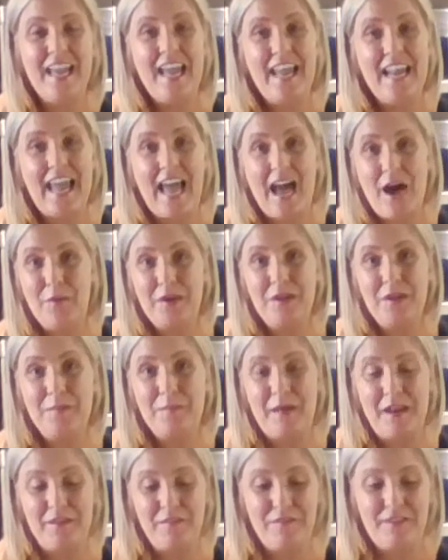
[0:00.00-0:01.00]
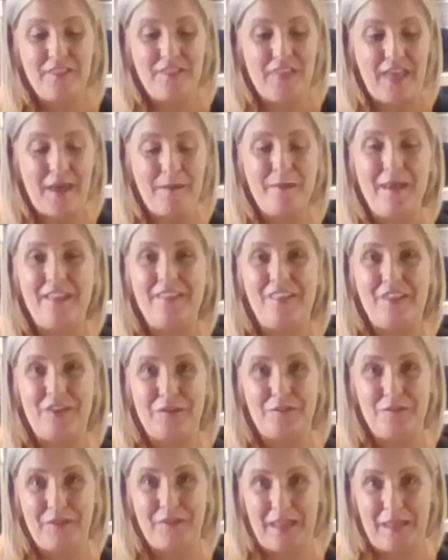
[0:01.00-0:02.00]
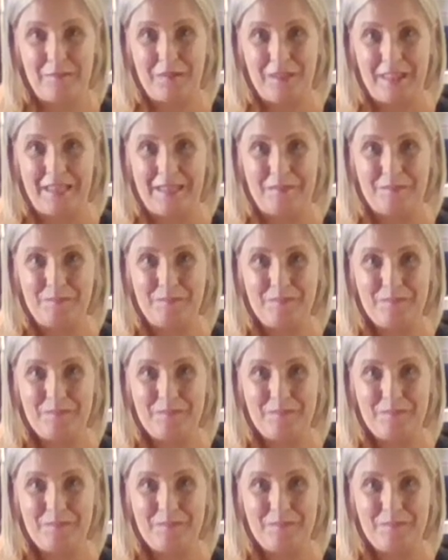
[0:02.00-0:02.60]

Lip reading: and how it could benefit them and their family.